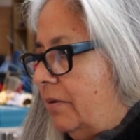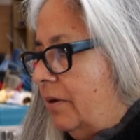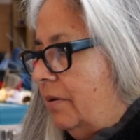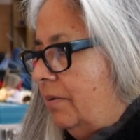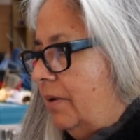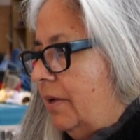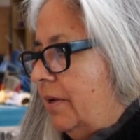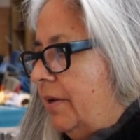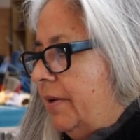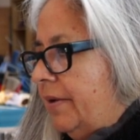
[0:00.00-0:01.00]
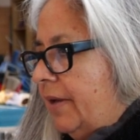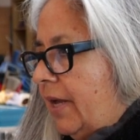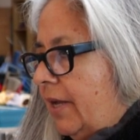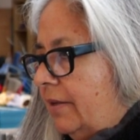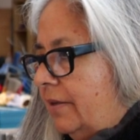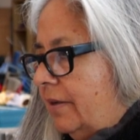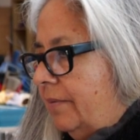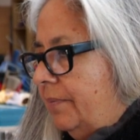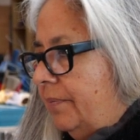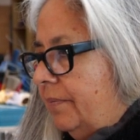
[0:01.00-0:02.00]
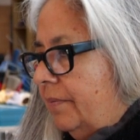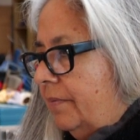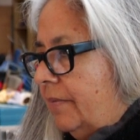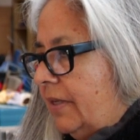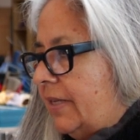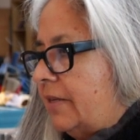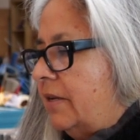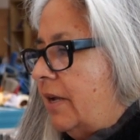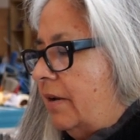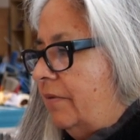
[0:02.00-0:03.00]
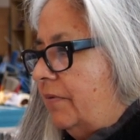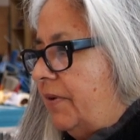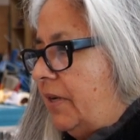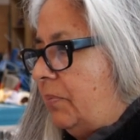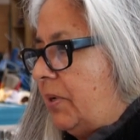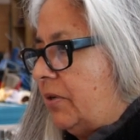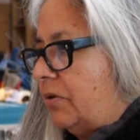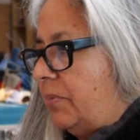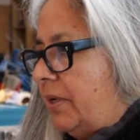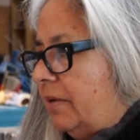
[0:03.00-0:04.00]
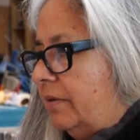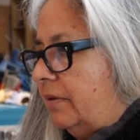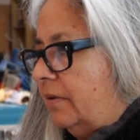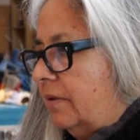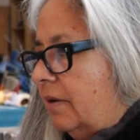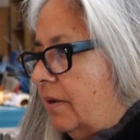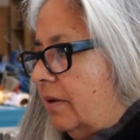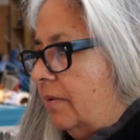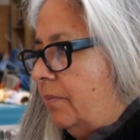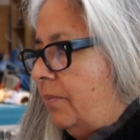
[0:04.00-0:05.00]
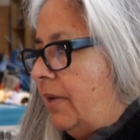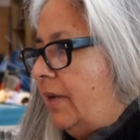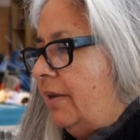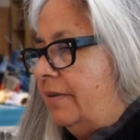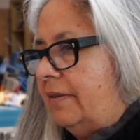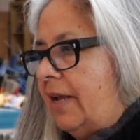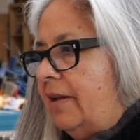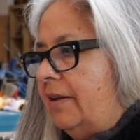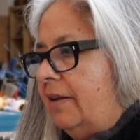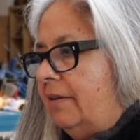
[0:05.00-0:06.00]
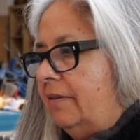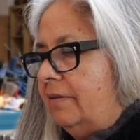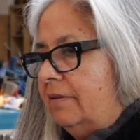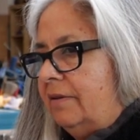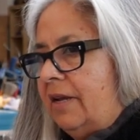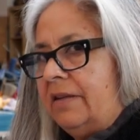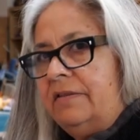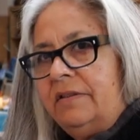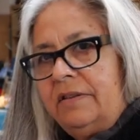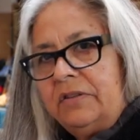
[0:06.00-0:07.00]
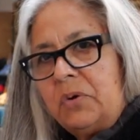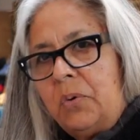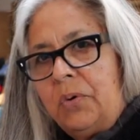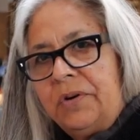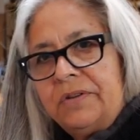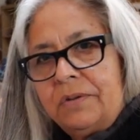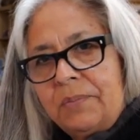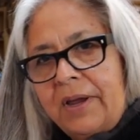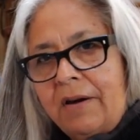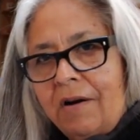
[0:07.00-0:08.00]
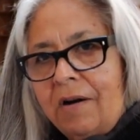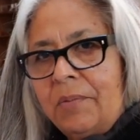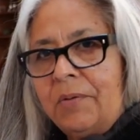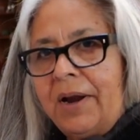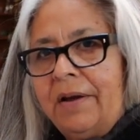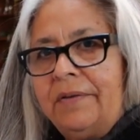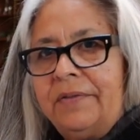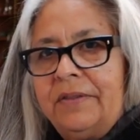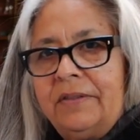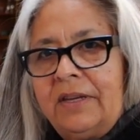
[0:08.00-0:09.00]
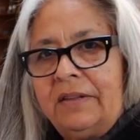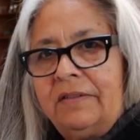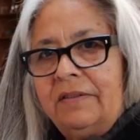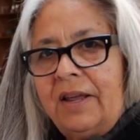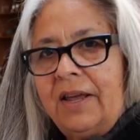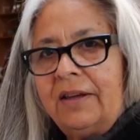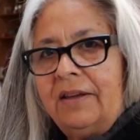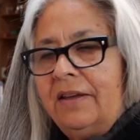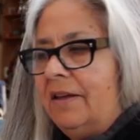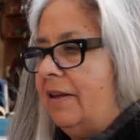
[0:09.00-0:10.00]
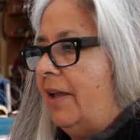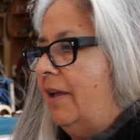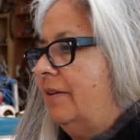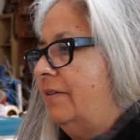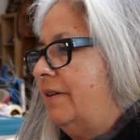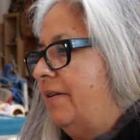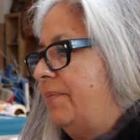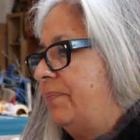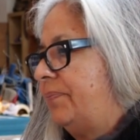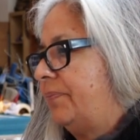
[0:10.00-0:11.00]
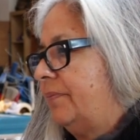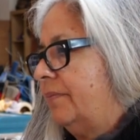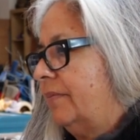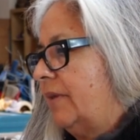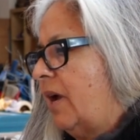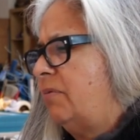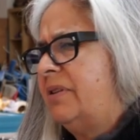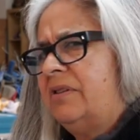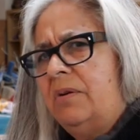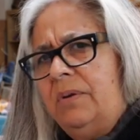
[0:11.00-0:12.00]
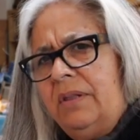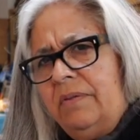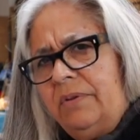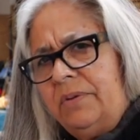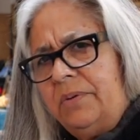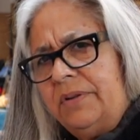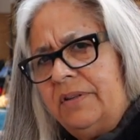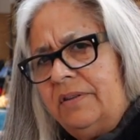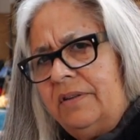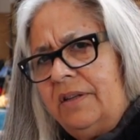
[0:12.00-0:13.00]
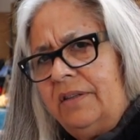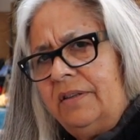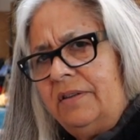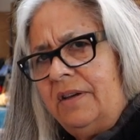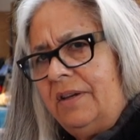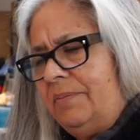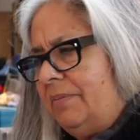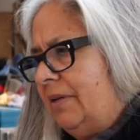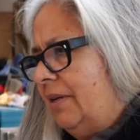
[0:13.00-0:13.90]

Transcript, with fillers: show and um, it's actually kind of a funny picture because it's me standing next to this horse with my arm around its neck and um, i was so in love with horses at the time